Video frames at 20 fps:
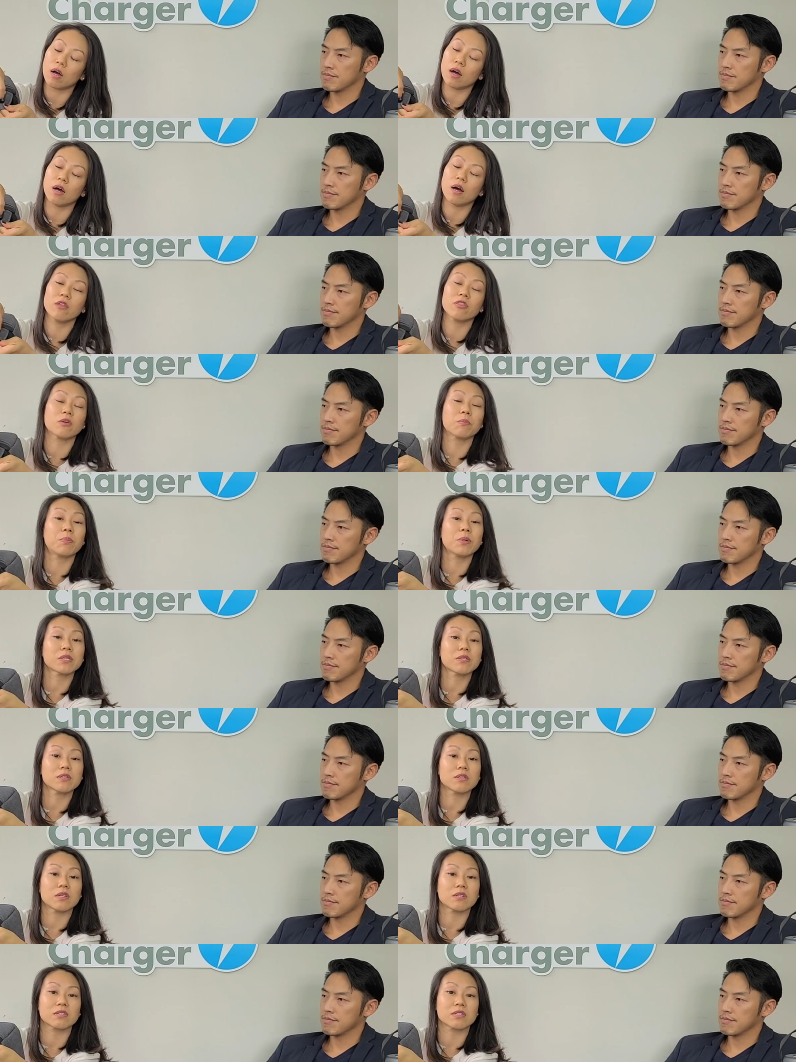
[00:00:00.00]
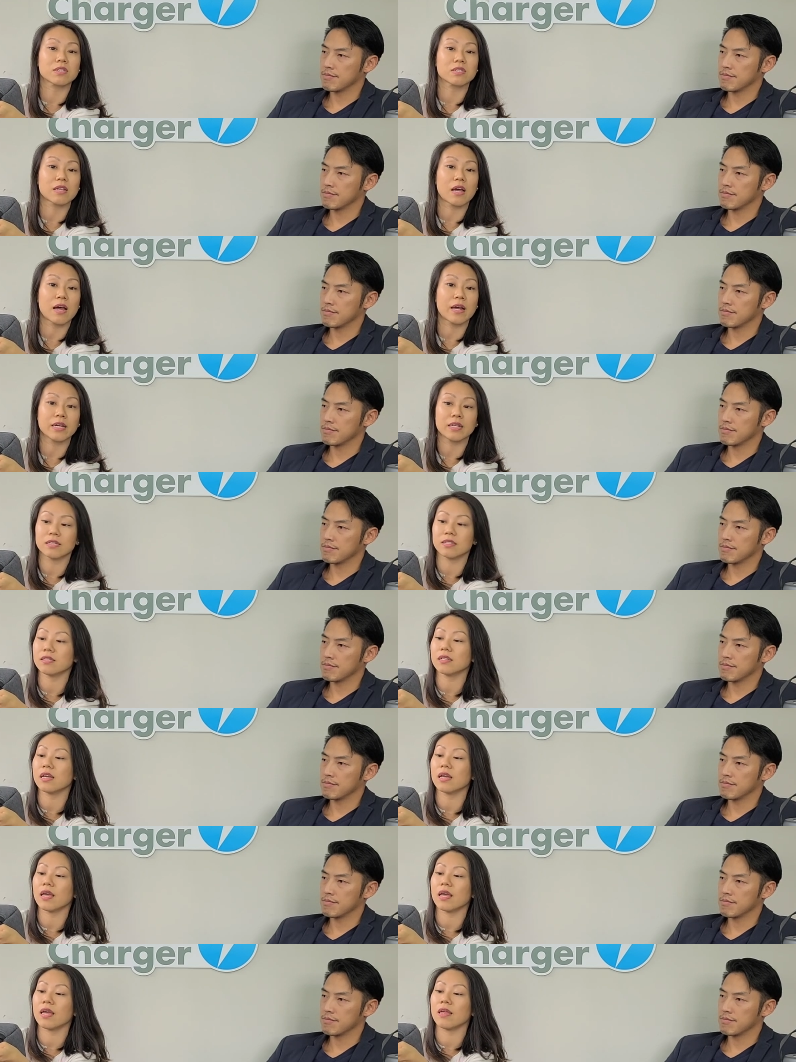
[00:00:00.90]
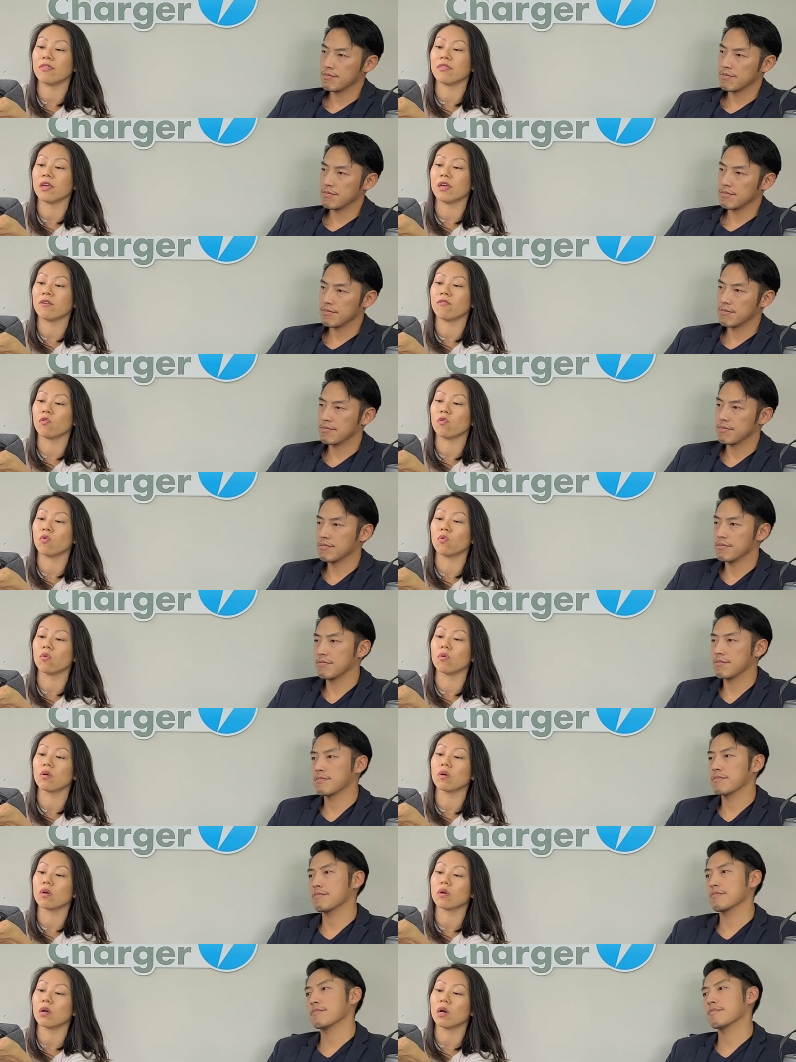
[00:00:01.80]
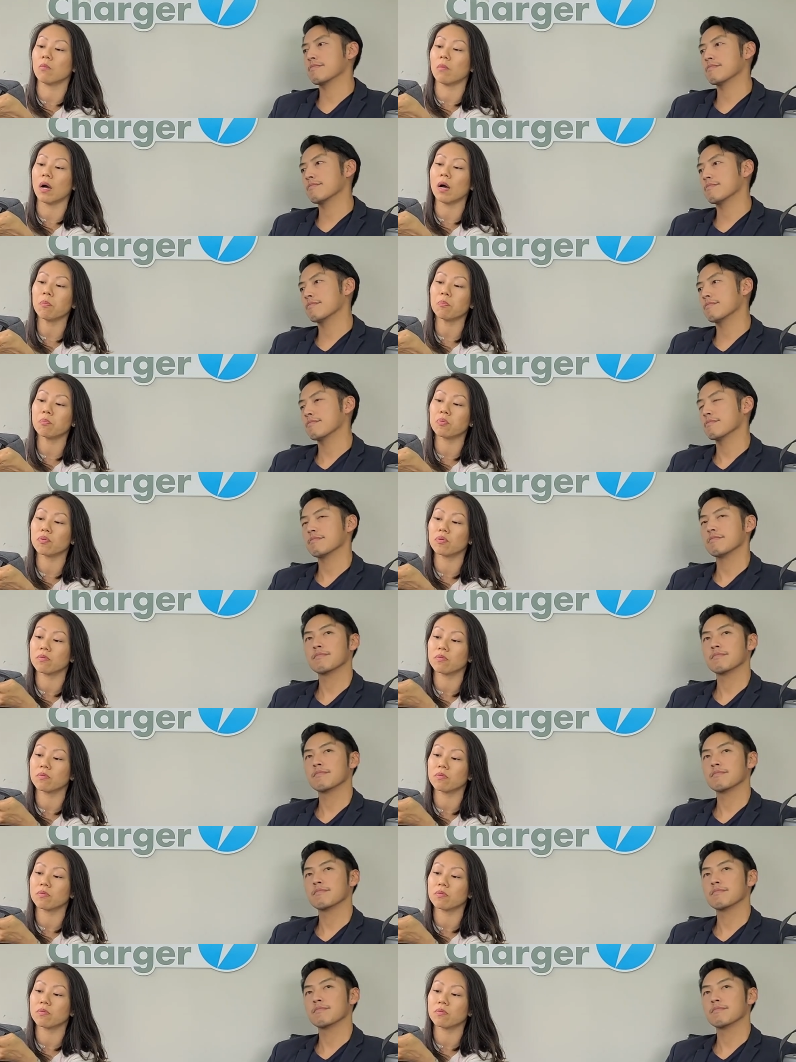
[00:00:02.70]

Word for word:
Speaker 1: on the button on the side and they will come up.